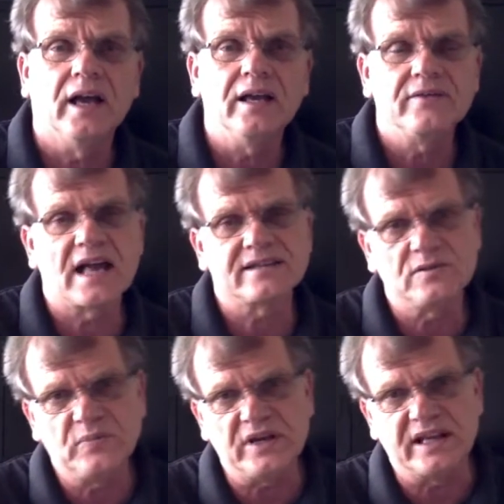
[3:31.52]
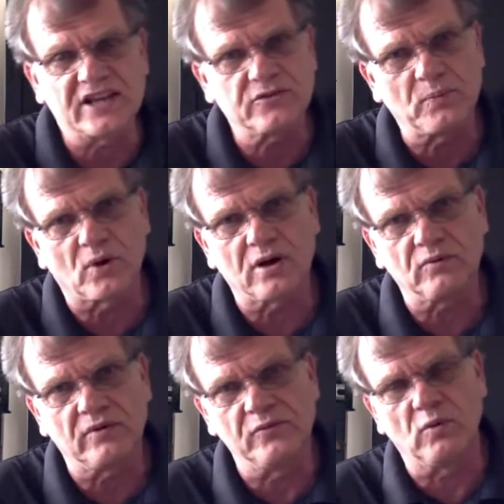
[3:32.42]
That's the B. That's the part,
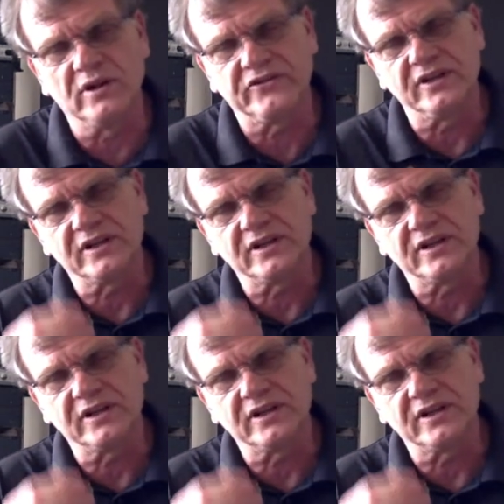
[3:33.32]
if you listen to